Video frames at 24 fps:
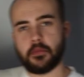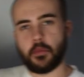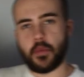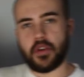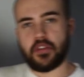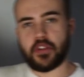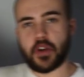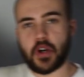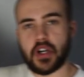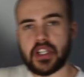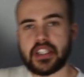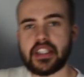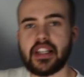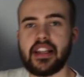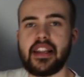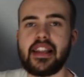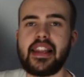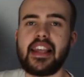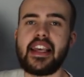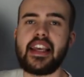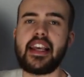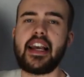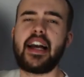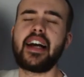We've got
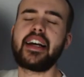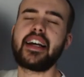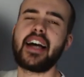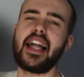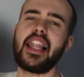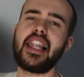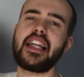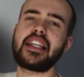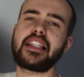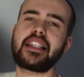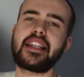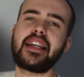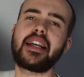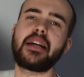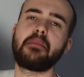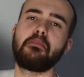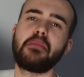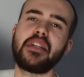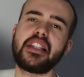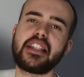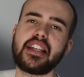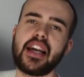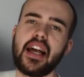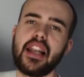the classic
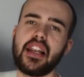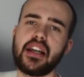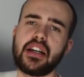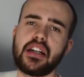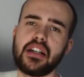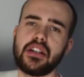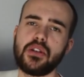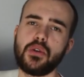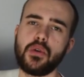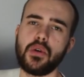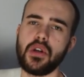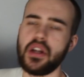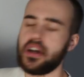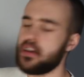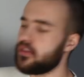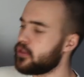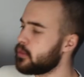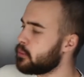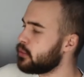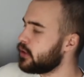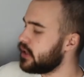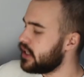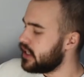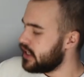Metallica all
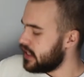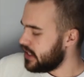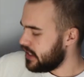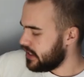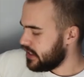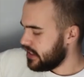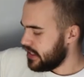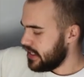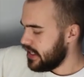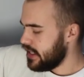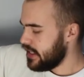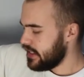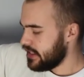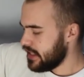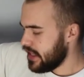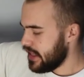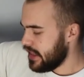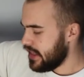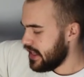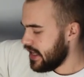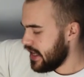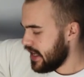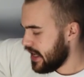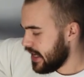over print. This is
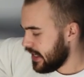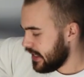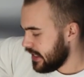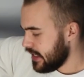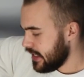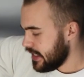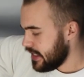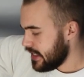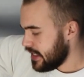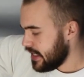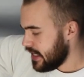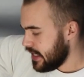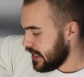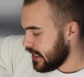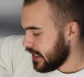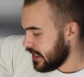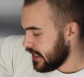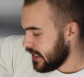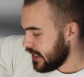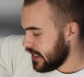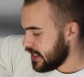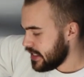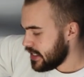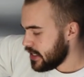the
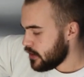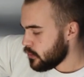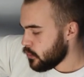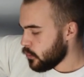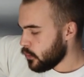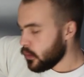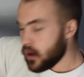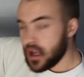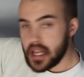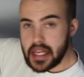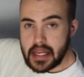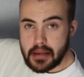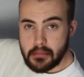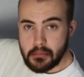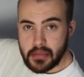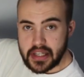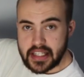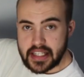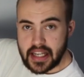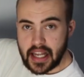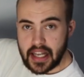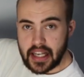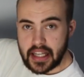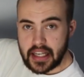1991
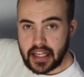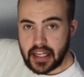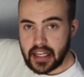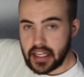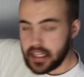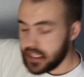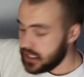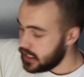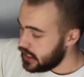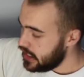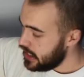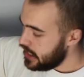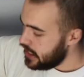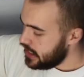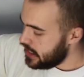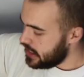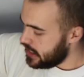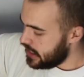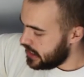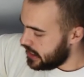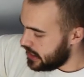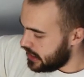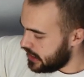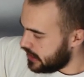Metallica
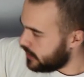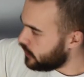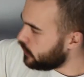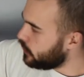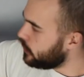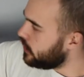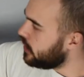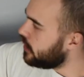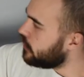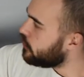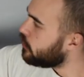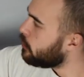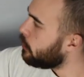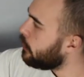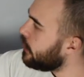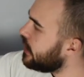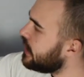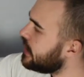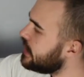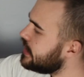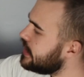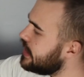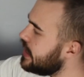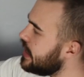uh, all over
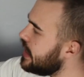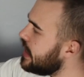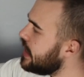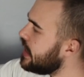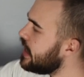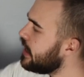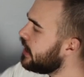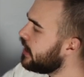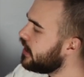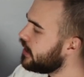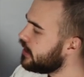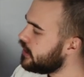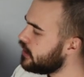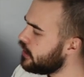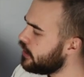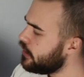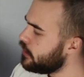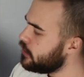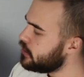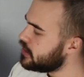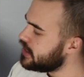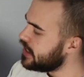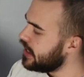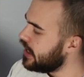print T.
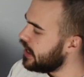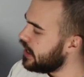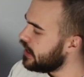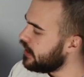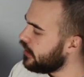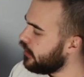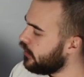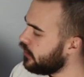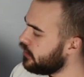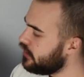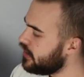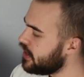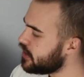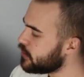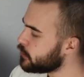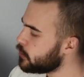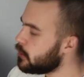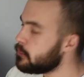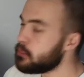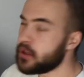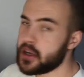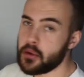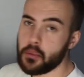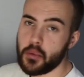No tag on this
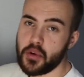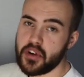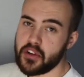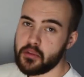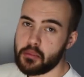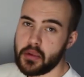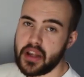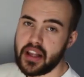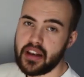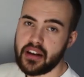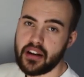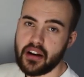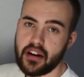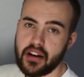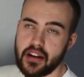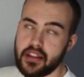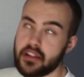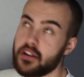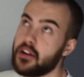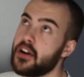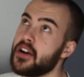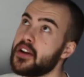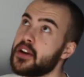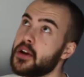one, but it would have been
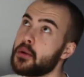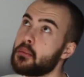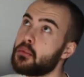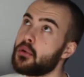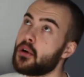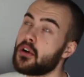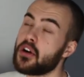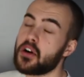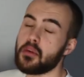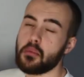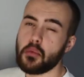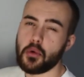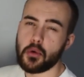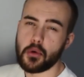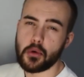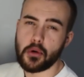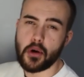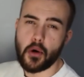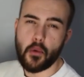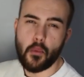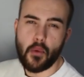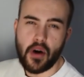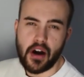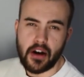either on a Brockum
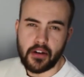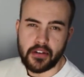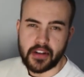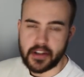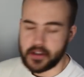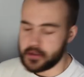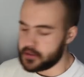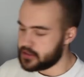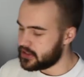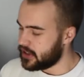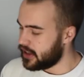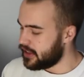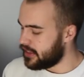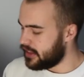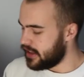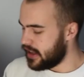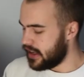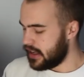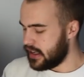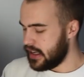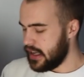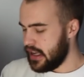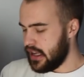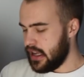or a Wild Oats, I
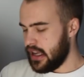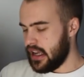think.